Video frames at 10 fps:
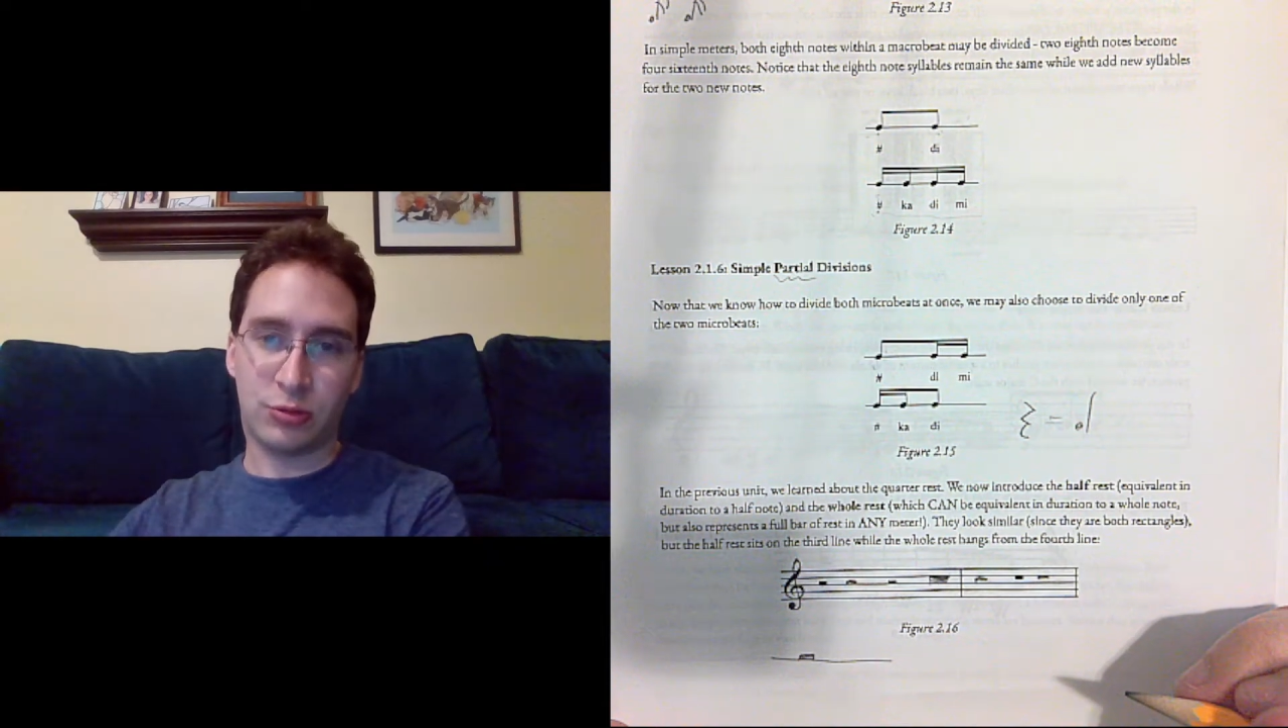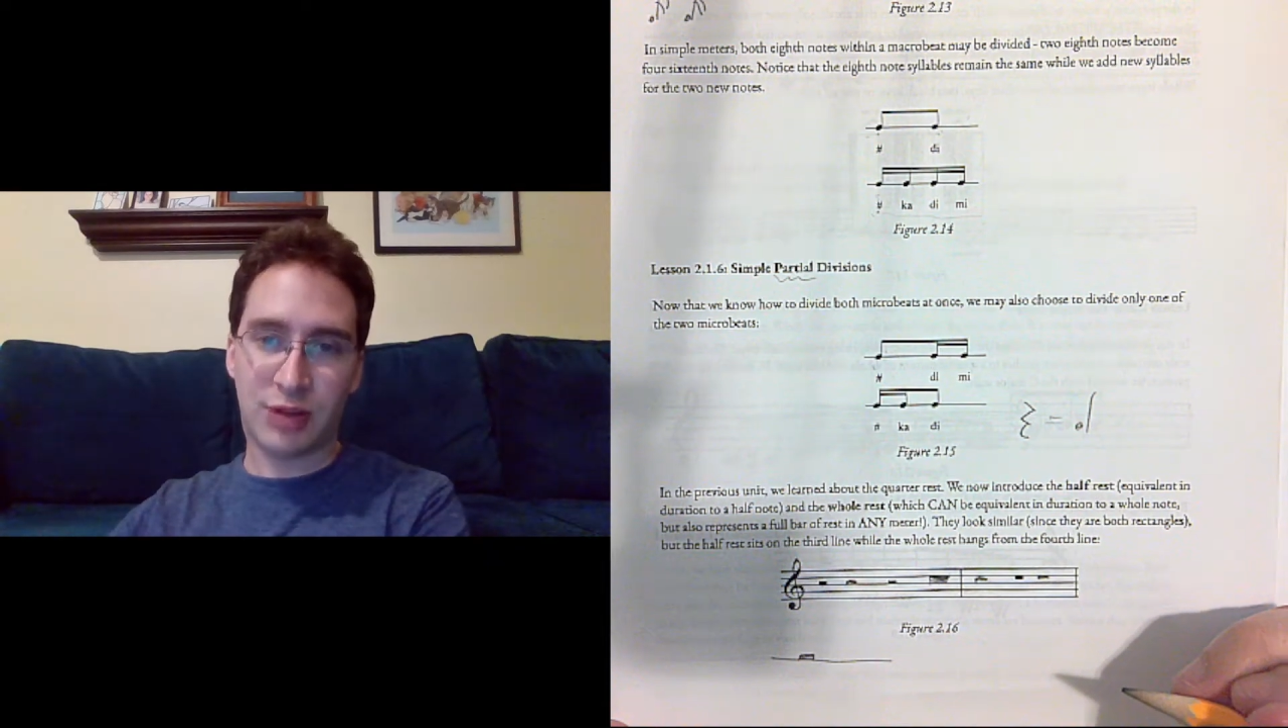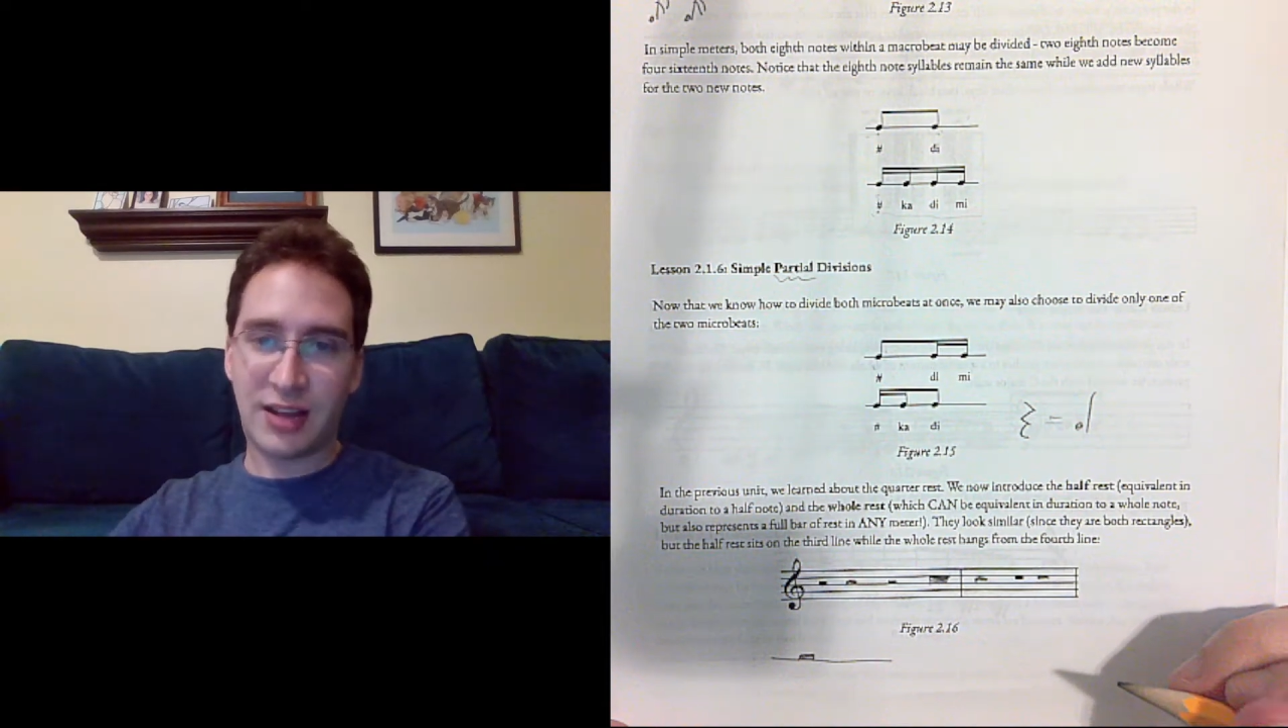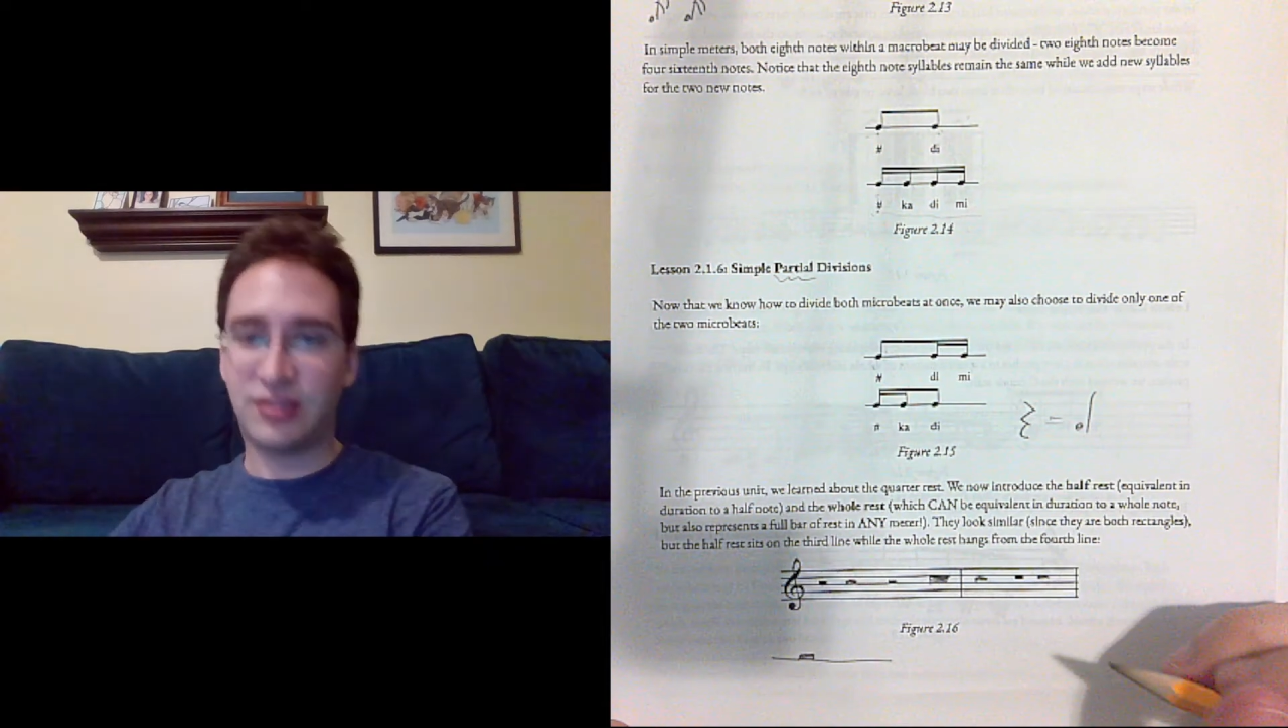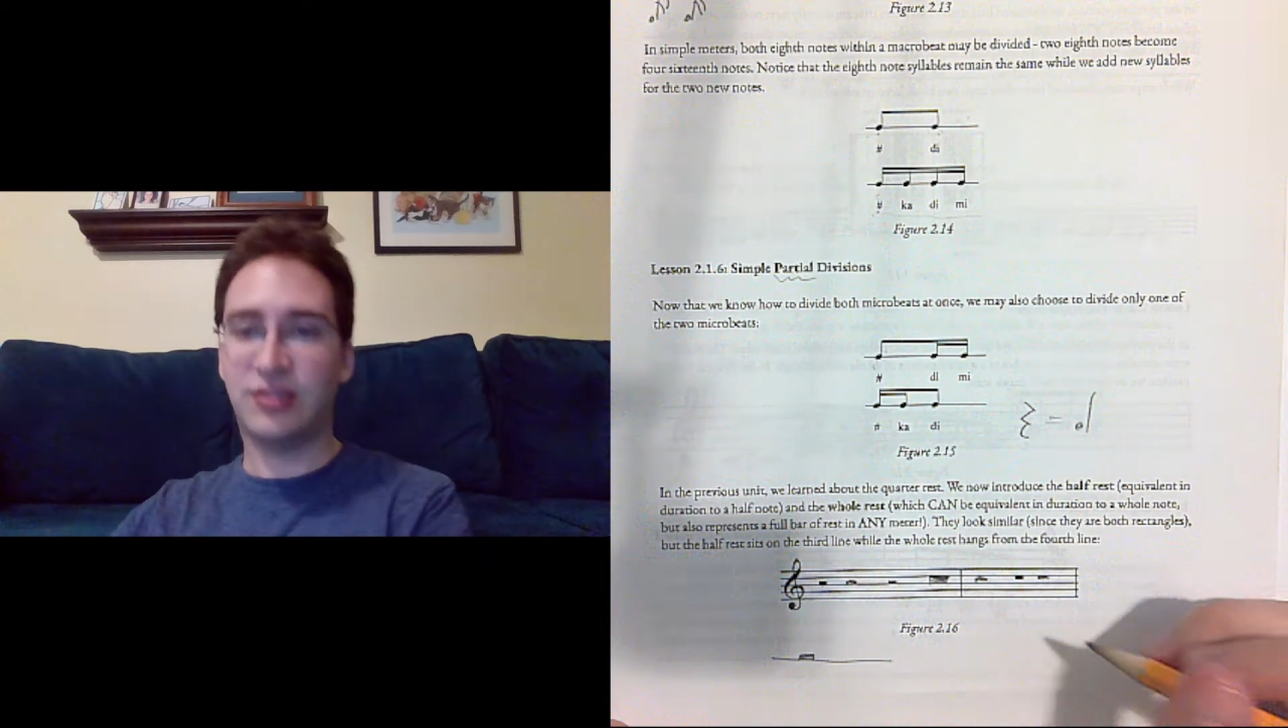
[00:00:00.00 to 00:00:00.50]

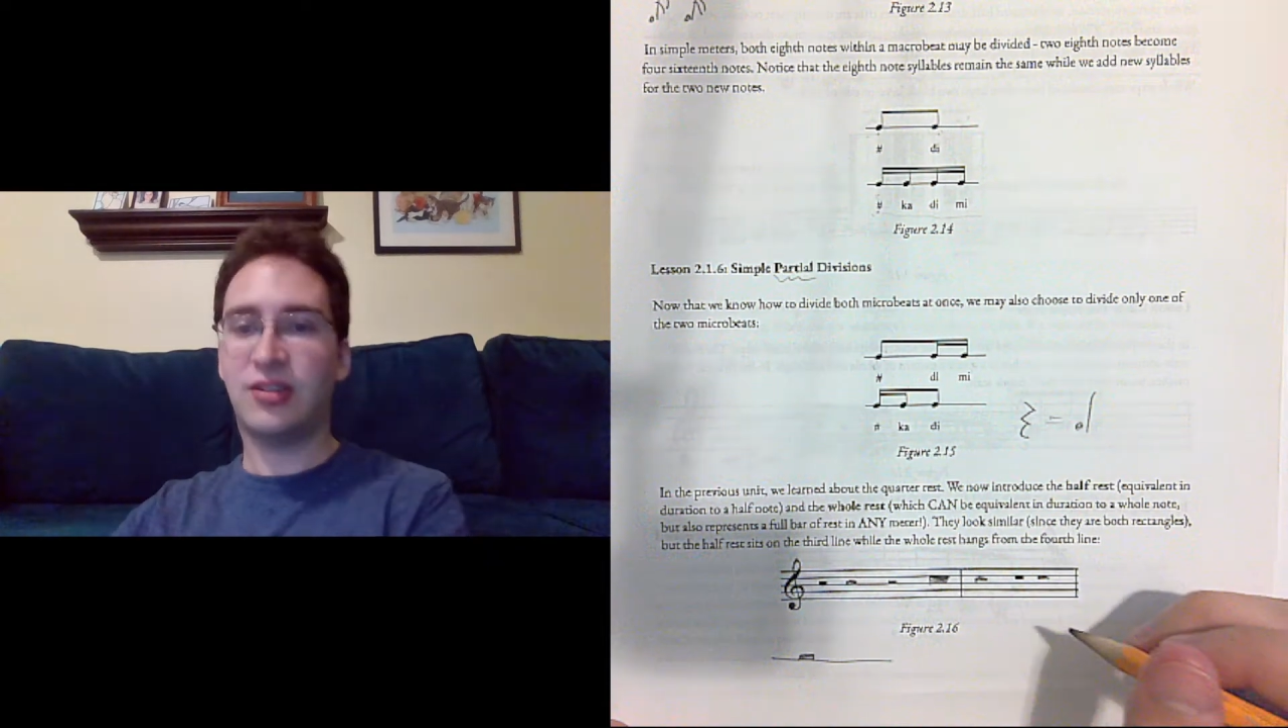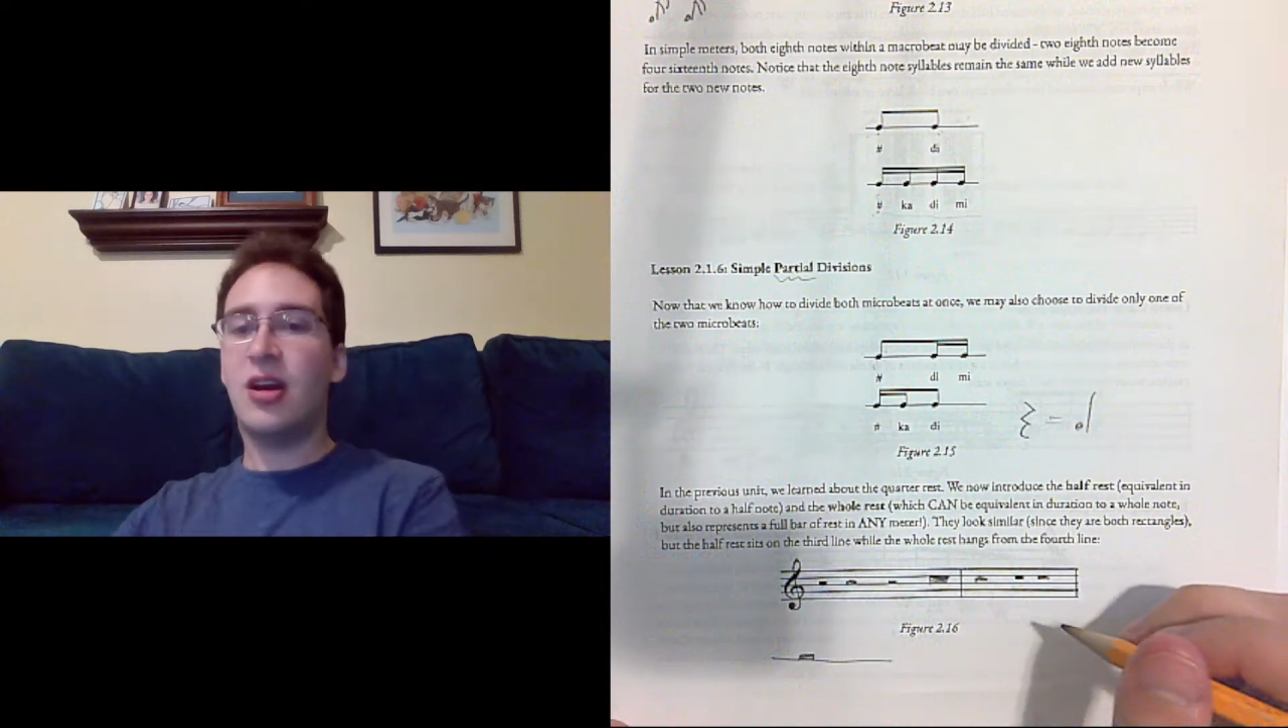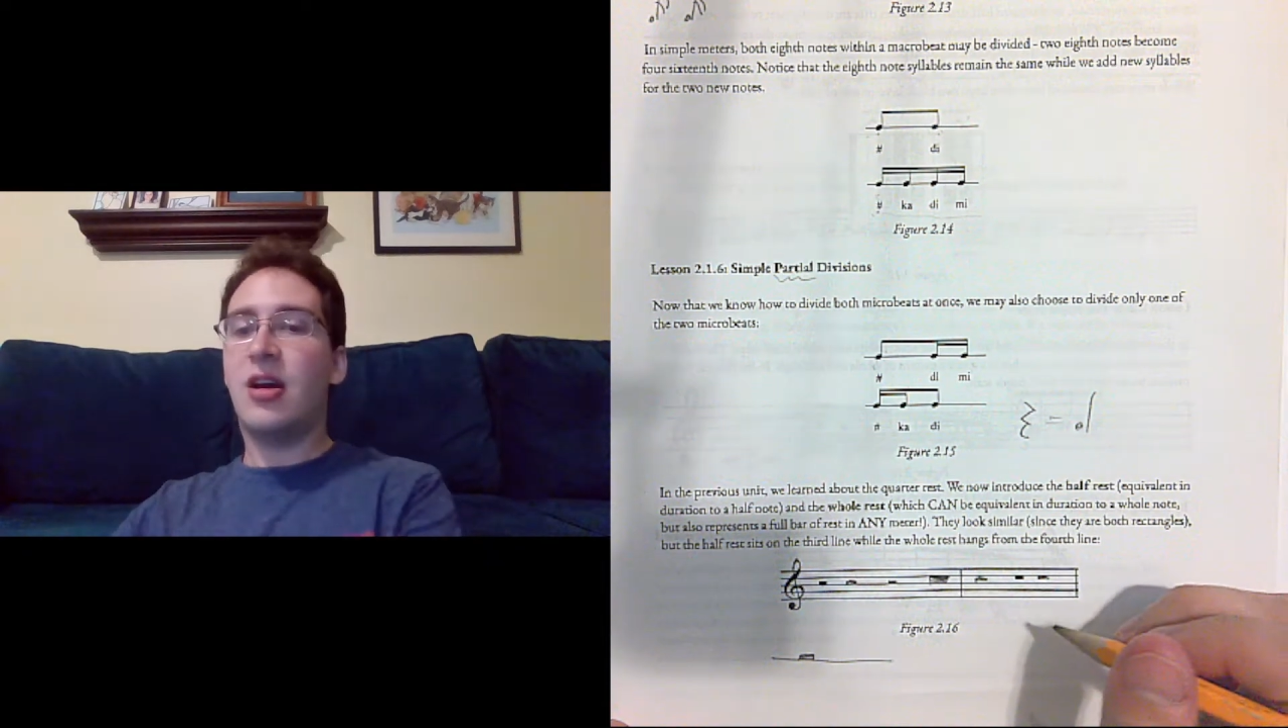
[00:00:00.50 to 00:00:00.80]
rest.